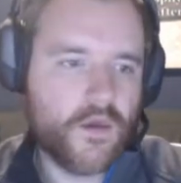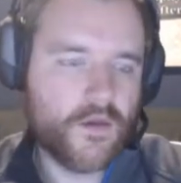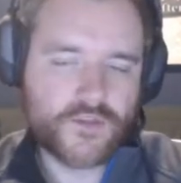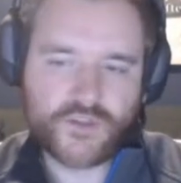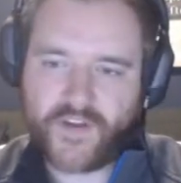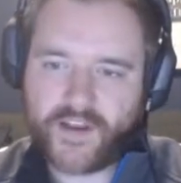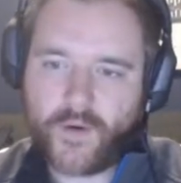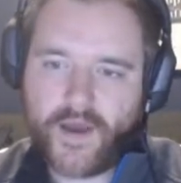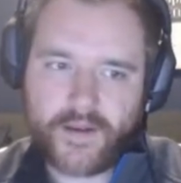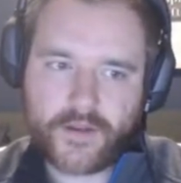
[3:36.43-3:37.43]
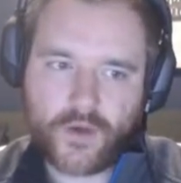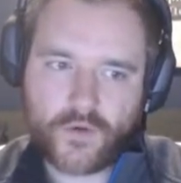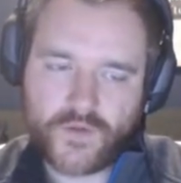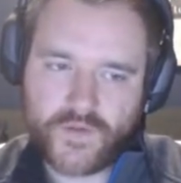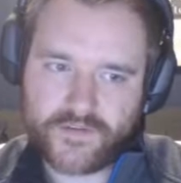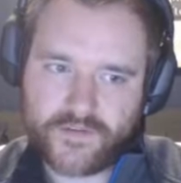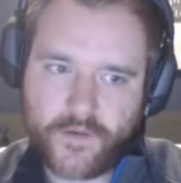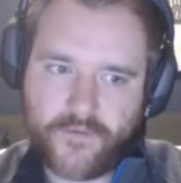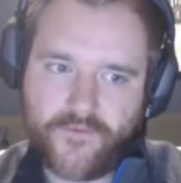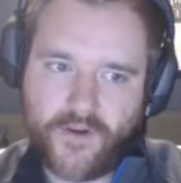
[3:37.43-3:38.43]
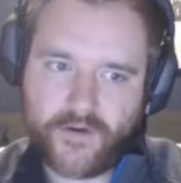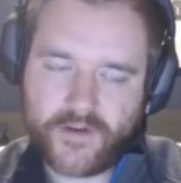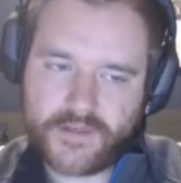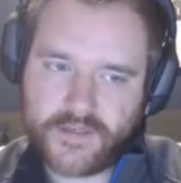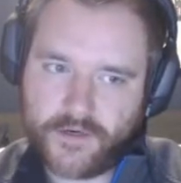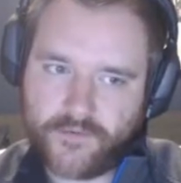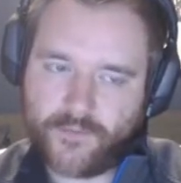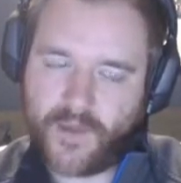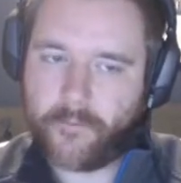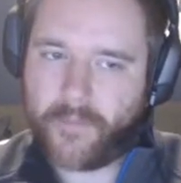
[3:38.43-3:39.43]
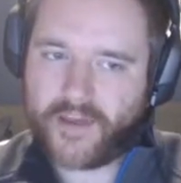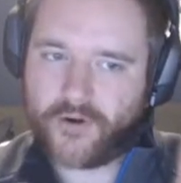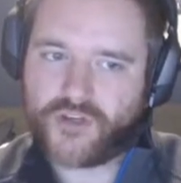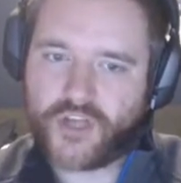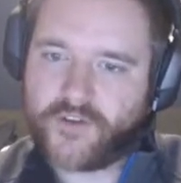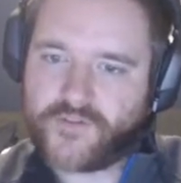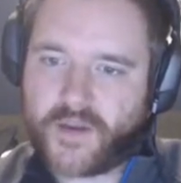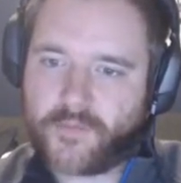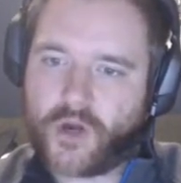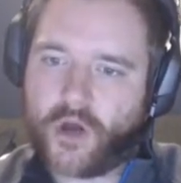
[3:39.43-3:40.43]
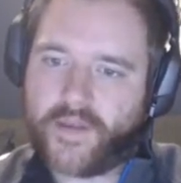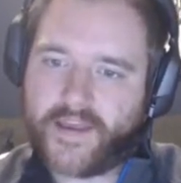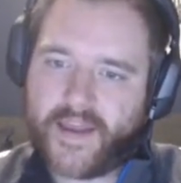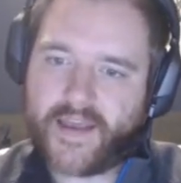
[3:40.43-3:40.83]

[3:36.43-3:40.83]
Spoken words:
So if I go ahead and go to this variant here for my banner change that I'm calling it,